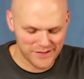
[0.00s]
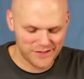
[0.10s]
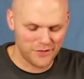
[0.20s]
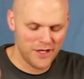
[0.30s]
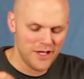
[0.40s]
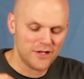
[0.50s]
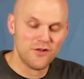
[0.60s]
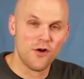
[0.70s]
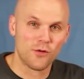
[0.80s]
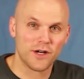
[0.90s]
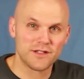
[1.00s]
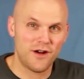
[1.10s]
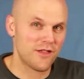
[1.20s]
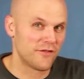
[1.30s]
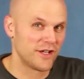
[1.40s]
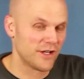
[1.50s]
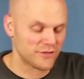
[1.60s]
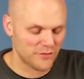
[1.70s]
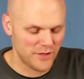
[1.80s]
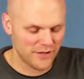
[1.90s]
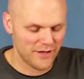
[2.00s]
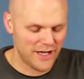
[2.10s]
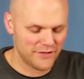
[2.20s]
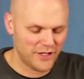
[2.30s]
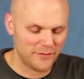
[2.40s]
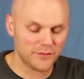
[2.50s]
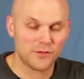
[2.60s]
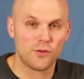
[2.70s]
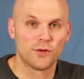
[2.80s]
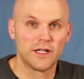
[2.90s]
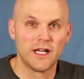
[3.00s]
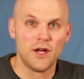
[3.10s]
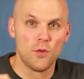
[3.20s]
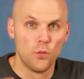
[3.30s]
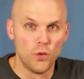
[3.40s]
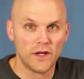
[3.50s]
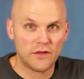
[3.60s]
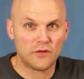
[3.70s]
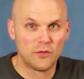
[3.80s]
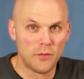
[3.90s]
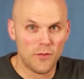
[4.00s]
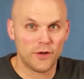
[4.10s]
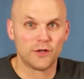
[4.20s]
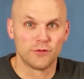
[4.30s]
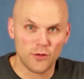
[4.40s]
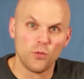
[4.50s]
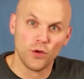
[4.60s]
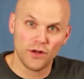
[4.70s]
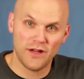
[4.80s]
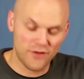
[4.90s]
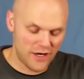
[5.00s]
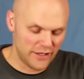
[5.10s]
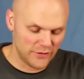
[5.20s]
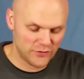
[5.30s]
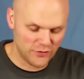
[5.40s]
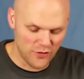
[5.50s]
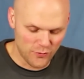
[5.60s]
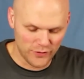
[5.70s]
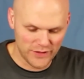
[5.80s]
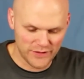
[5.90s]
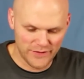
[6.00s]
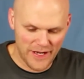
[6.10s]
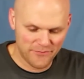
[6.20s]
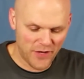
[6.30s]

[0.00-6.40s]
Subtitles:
So no worries. All the videos from here on out that I'll be recording with Super Mario Run will have audio, so no worries on that.